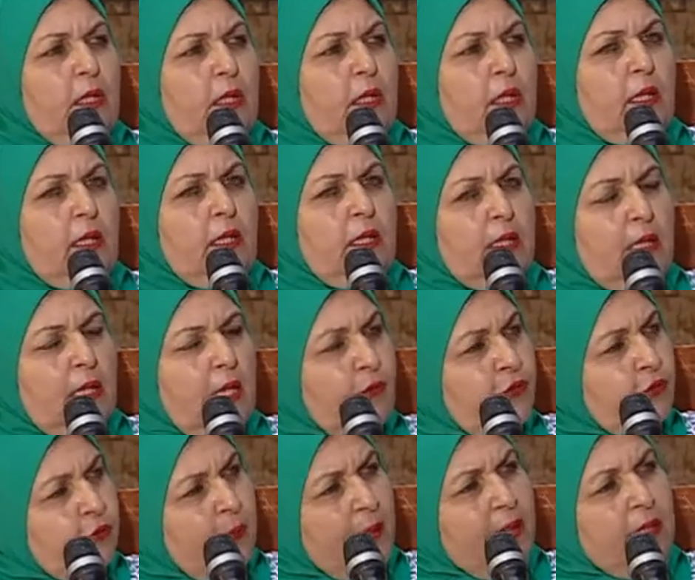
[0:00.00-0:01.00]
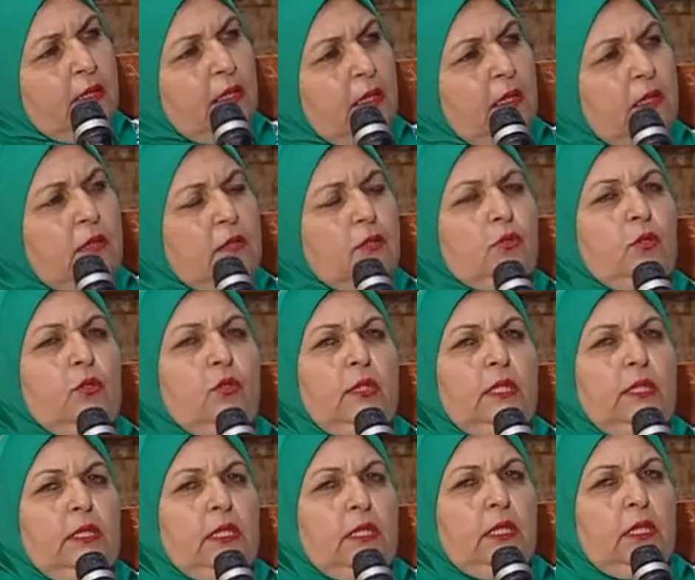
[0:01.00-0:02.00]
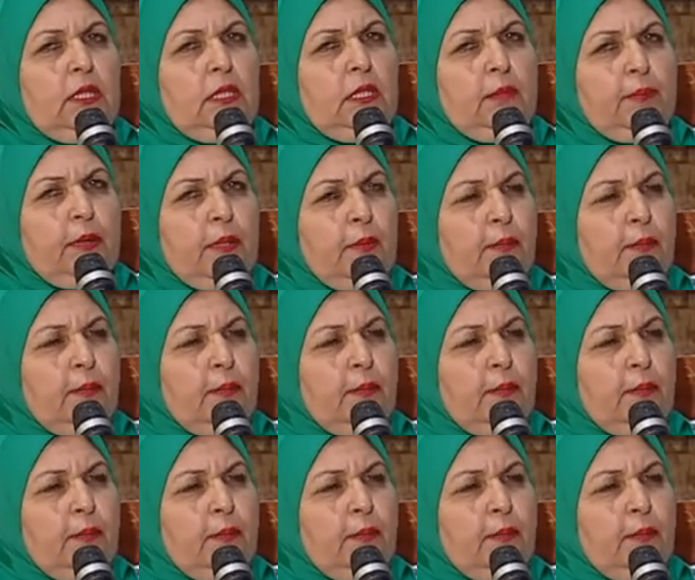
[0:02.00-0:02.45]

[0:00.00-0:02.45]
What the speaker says: He loved painting, so he